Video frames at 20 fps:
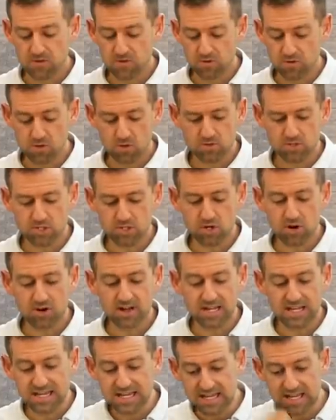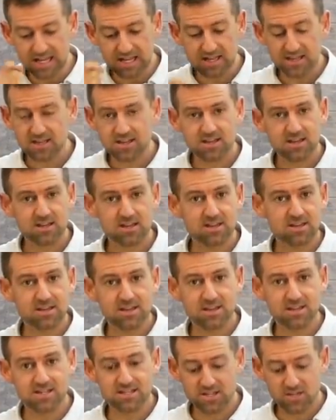so don't start eating
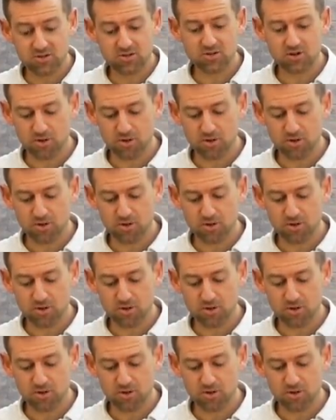until